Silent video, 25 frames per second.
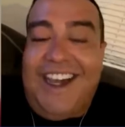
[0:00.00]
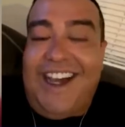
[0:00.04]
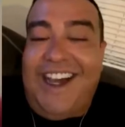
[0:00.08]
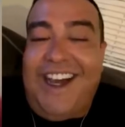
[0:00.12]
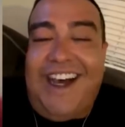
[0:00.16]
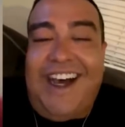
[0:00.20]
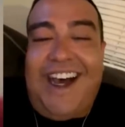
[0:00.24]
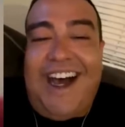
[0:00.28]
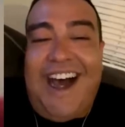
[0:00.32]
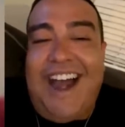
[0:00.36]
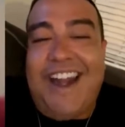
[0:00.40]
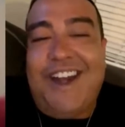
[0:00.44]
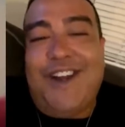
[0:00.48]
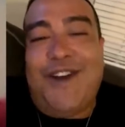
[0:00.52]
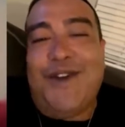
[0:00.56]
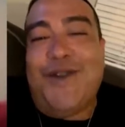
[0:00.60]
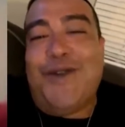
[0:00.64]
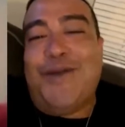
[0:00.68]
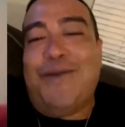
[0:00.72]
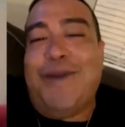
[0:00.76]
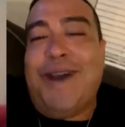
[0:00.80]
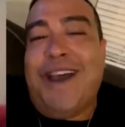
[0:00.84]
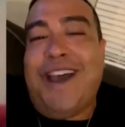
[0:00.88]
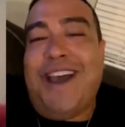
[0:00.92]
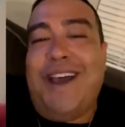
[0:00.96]
I
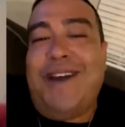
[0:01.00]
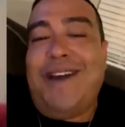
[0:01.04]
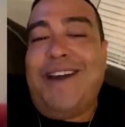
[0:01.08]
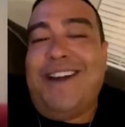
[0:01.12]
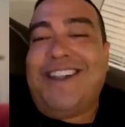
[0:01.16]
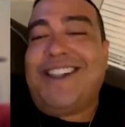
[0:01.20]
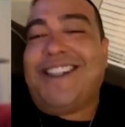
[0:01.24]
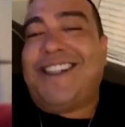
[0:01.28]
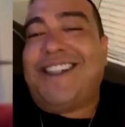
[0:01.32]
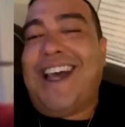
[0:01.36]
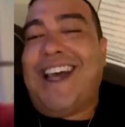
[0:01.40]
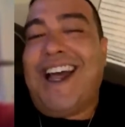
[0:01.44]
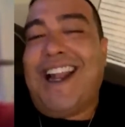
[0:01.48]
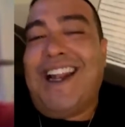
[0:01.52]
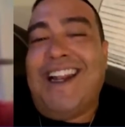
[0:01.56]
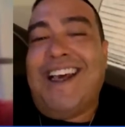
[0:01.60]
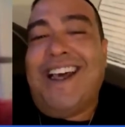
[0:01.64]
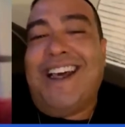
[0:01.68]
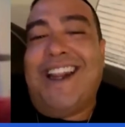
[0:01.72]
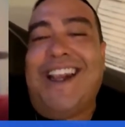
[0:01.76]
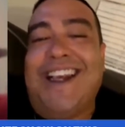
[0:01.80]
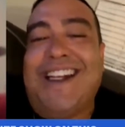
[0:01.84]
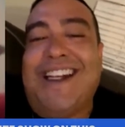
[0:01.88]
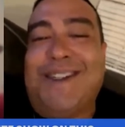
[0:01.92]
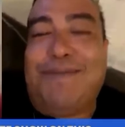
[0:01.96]
do, man. Shit, I
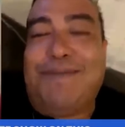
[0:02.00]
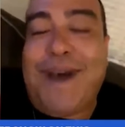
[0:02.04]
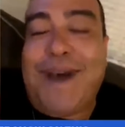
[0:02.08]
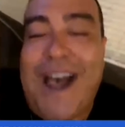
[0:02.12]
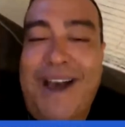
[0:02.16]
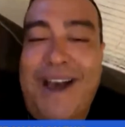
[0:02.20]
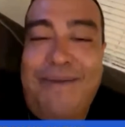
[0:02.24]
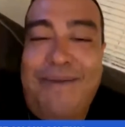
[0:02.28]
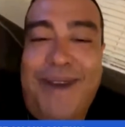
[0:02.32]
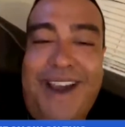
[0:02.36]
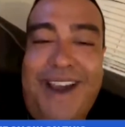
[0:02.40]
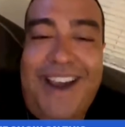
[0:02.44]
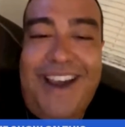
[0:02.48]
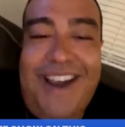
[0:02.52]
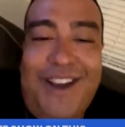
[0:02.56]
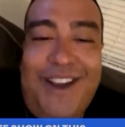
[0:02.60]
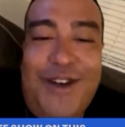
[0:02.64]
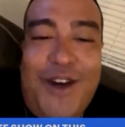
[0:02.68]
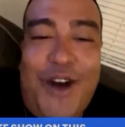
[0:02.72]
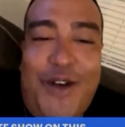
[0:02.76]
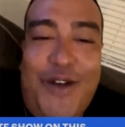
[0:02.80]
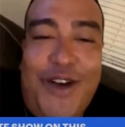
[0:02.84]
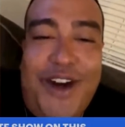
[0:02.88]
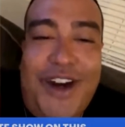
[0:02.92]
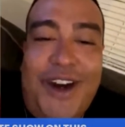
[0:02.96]
love that spot, man.
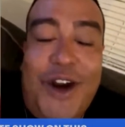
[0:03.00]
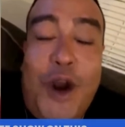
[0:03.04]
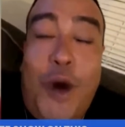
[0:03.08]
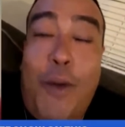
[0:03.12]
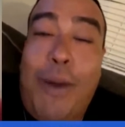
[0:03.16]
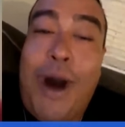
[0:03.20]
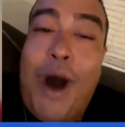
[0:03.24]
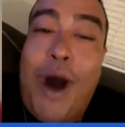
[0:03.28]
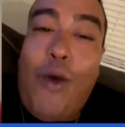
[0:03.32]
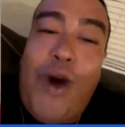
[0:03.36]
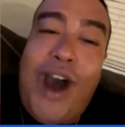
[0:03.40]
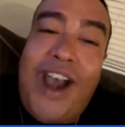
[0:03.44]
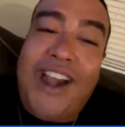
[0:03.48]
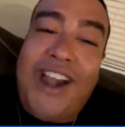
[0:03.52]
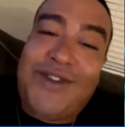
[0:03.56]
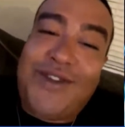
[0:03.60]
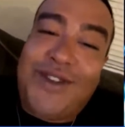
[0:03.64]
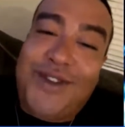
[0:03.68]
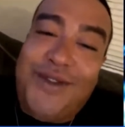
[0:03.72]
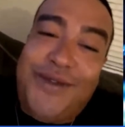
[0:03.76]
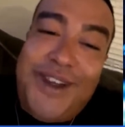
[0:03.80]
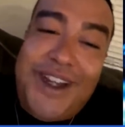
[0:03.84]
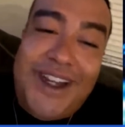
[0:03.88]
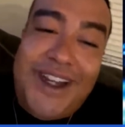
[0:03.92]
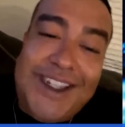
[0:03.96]
You already know. My wife's
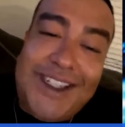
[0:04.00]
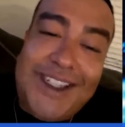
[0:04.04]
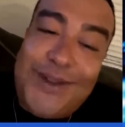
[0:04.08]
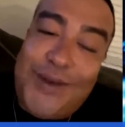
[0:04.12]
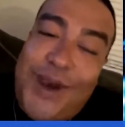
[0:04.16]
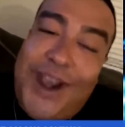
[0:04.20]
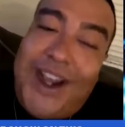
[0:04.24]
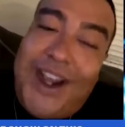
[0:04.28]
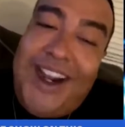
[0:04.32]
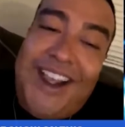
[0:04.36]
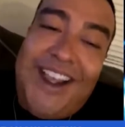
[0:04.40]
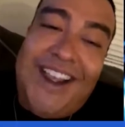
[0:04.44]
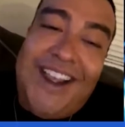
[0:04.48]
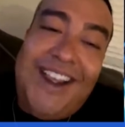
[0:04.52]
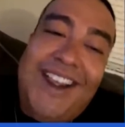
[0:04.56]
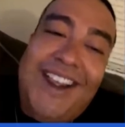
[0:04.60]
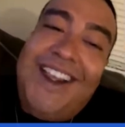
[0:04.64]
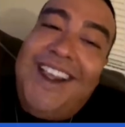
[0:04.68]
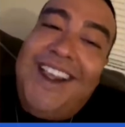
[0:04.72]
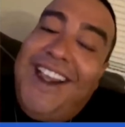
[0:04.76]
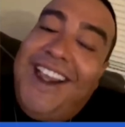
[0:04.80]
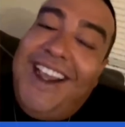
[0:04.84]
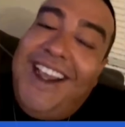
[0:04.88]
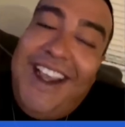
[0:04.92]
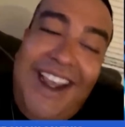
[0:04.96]
from Venezuela,
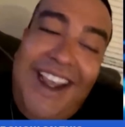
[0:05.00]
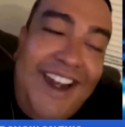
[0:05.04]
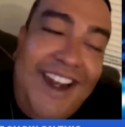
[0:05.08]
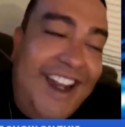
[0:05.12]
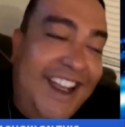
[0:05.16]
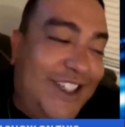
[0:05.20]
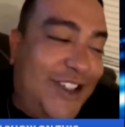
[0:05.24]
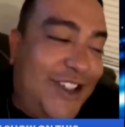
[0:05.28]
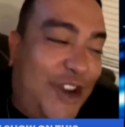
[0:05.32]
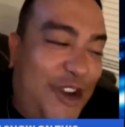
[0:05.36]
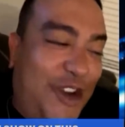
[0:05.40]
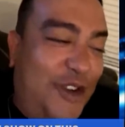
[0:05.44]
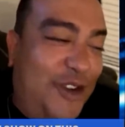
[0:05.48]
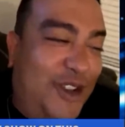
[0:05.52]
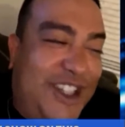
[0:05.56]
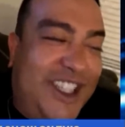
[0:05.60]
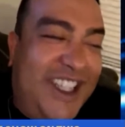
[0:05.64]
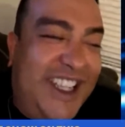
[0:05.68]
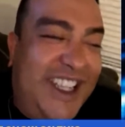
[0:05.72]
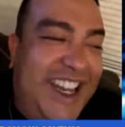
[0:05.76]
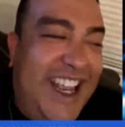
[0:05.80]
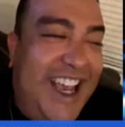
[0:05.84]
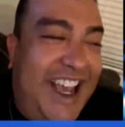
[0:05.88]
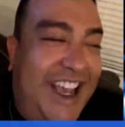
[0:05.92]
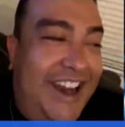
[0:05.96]
and that's all you
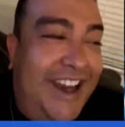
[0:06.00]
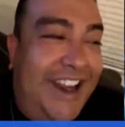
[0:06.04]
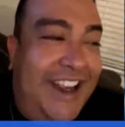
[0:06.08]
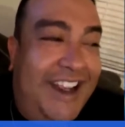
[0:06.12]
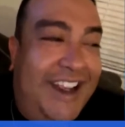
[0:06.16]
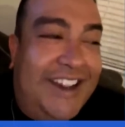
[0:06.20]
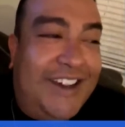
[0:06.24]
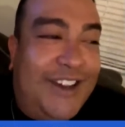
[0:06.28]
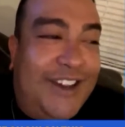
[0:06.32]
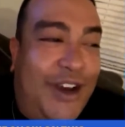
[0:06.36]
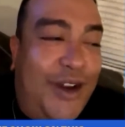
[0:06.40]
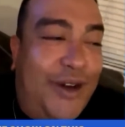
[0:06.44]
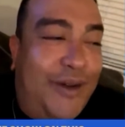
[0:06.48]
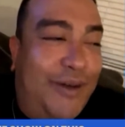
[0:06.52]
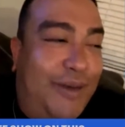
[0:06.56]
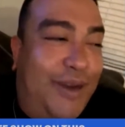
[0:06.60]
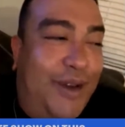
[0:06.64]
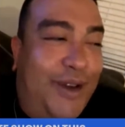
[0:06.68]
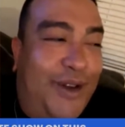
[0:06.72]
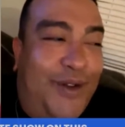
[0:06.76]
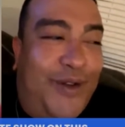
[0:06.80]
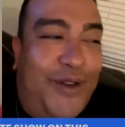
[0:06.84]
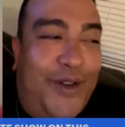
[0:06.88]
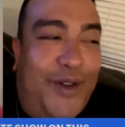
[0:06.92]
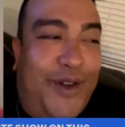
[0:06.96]
see down there is all them
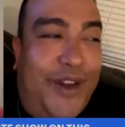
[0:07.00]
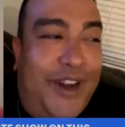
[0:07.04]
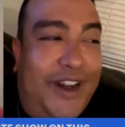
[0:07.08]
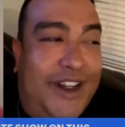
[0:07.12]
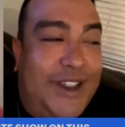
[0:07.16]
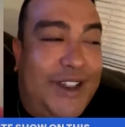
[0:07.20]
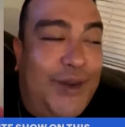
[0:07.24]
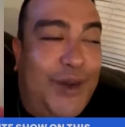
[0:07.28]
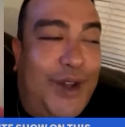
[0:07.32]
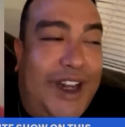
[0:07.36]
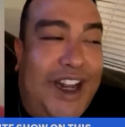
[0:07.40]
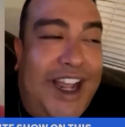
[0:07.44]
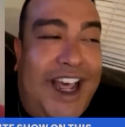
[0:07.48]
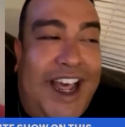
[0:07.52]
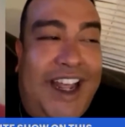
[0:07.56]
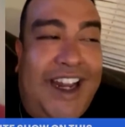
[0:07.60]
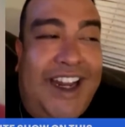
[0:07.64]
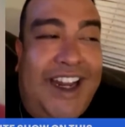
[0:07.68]
beautiful Venezuela.